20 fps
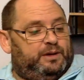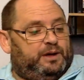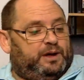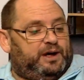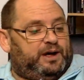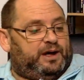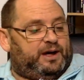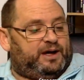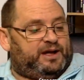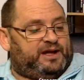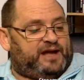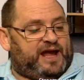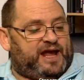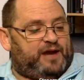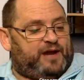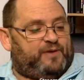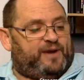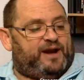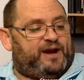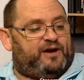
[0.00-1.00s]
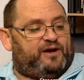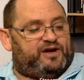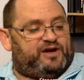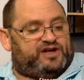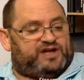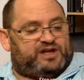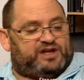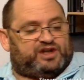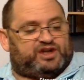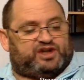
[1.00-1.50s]
Gatorade, I already
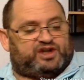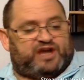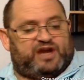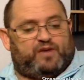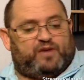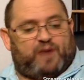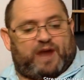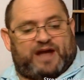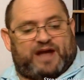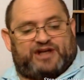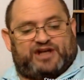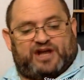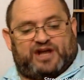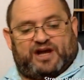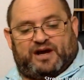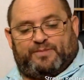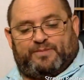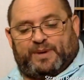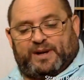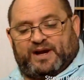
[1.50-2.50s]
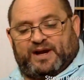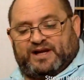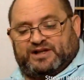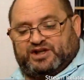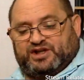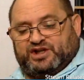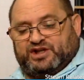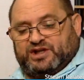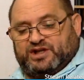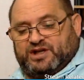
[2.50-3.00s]
said. Sriracha,
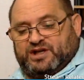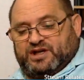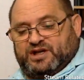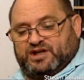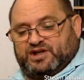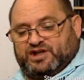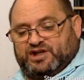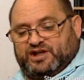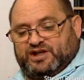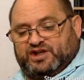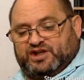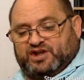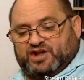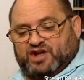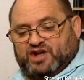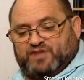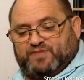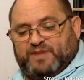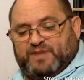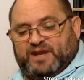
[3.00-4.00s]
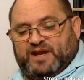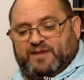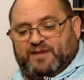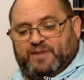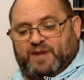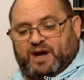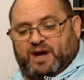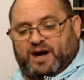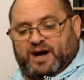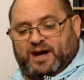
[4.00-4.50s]
panache, chili sauce, medium
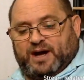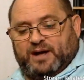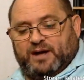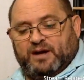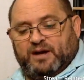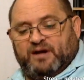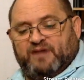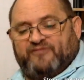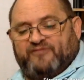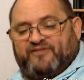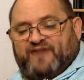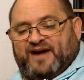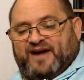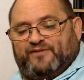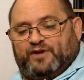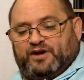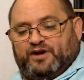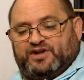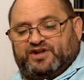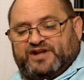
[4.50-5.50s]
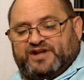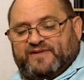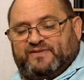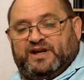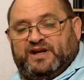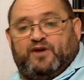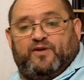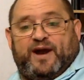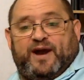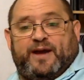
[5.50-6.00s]
hot.
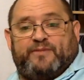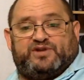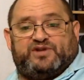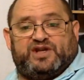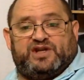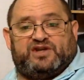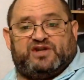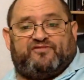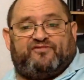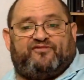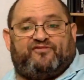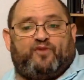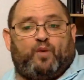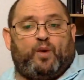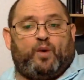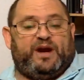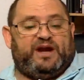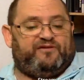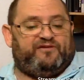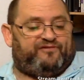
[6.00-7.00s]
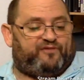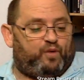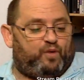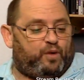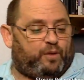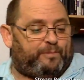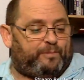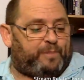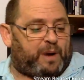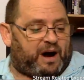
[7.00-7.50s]
570 grams is
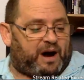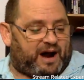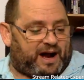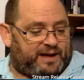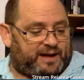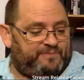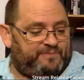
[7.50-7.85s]
44 baht.